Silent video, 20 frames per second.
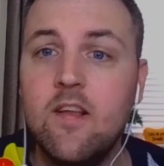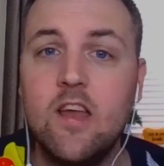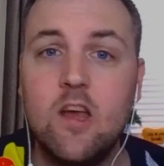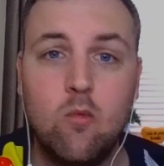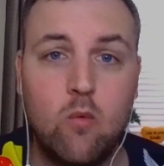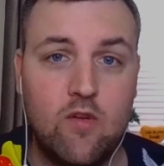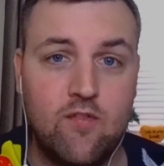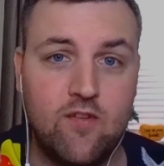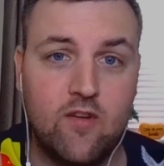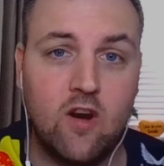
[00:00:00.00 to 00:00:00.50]

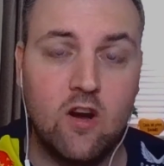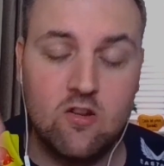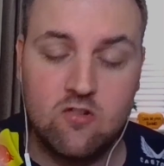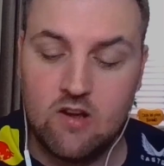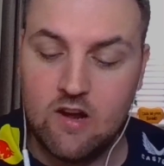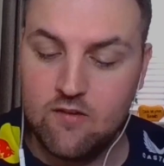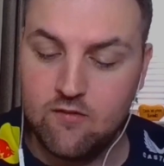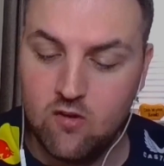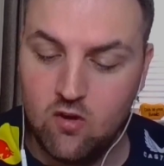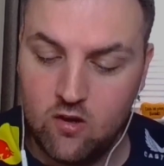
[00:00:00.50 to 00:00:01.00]
We forgot to
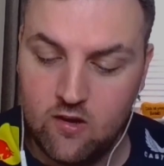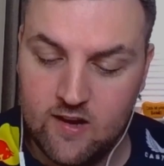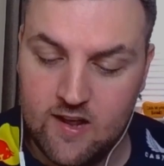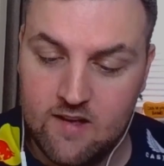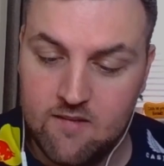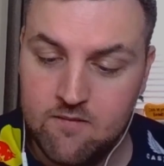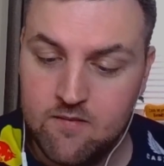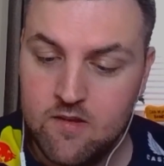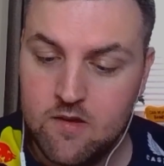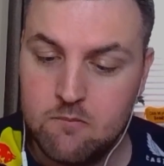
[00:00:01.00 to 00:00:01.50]
have a look at
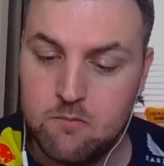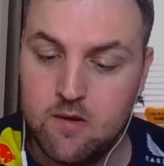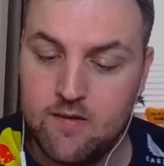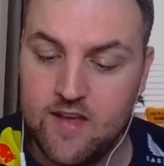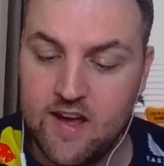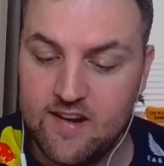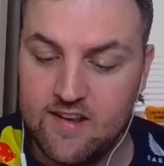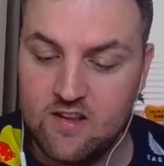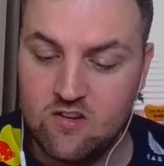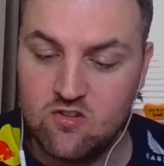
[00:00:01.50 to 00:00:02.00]
it, but
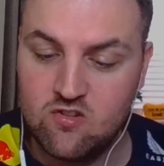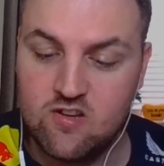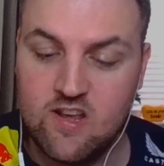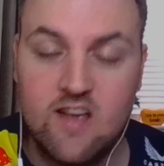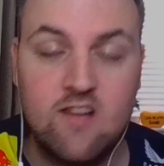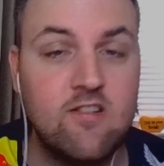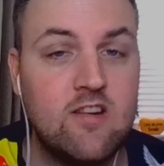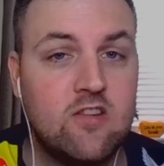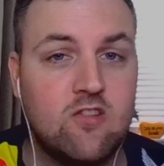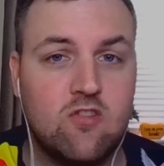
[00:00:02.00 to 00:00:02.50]
that is
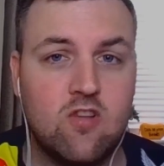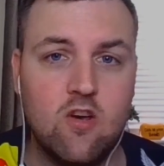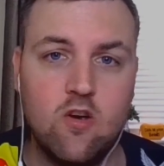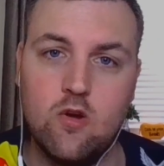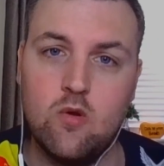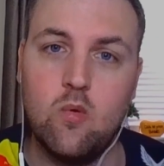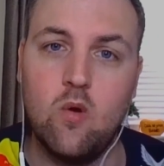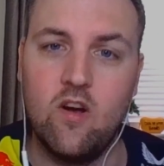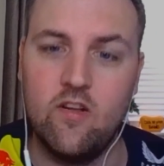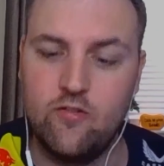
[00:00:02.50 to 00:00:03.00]
Series
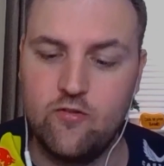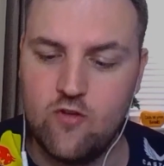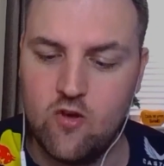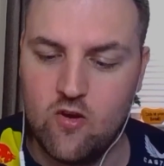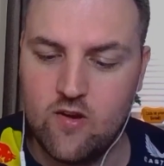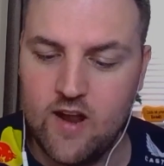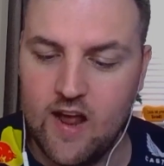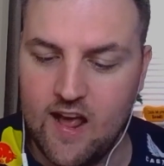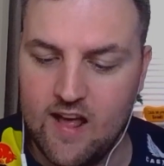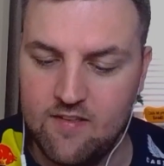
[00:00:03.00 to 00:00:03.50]
2
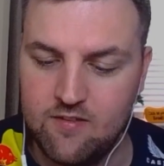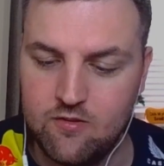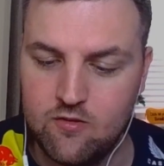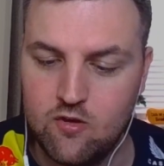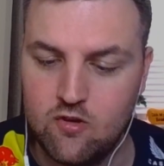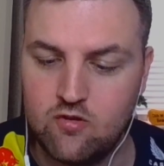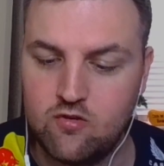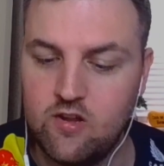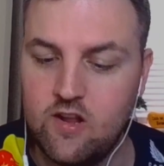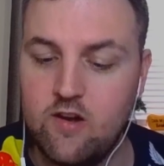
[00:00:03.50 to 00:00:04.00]
done and
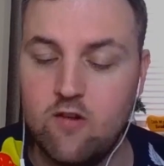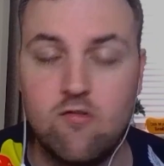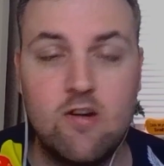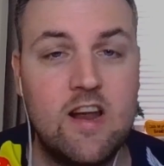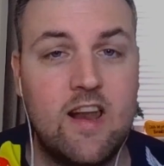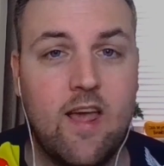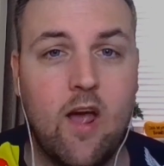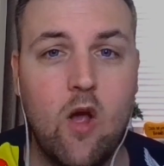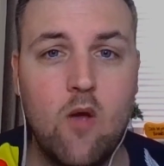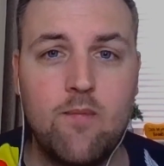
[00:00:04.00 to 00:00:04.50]
dusted. I
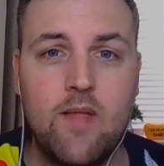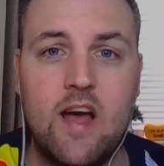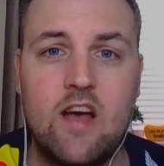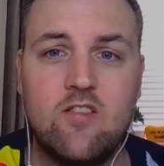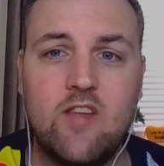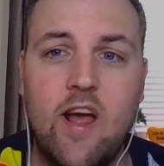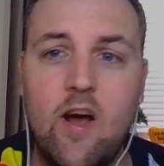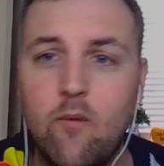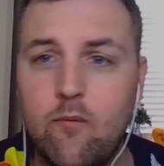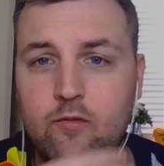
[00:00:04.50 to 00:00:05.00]
really hope that has
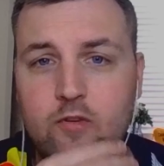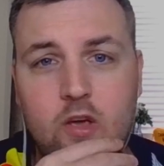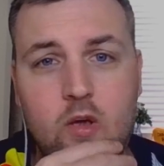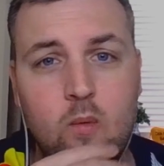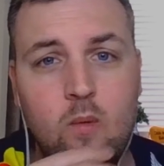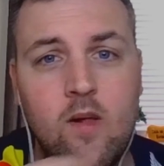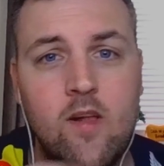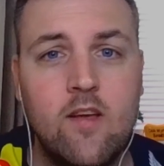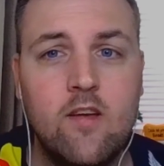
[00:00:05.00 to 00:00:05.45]
helped you.